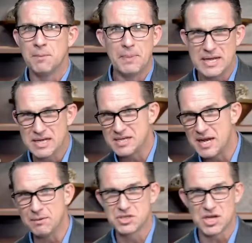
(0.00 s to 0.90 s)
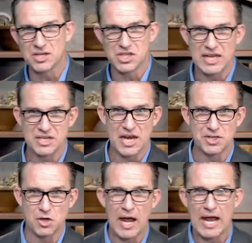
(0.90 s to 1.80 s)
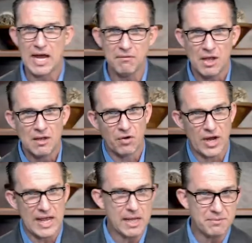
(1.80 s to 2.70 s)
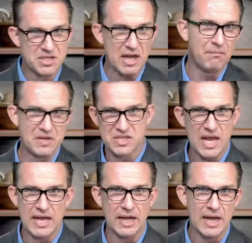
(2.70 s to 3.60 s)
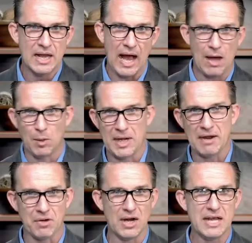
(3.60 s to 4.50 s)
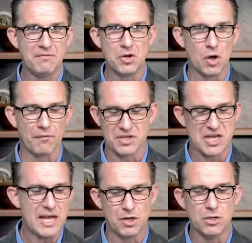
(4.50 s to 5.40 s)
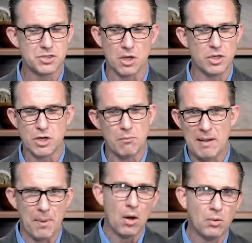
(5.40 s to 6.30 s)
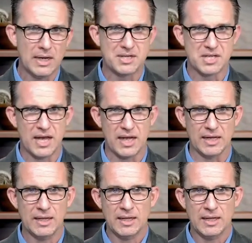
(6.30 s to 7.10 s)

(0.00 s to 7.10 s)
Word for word: be content with such things as you have, for he himself has said, I will never leave you nor forsake you, so that you may boldly say,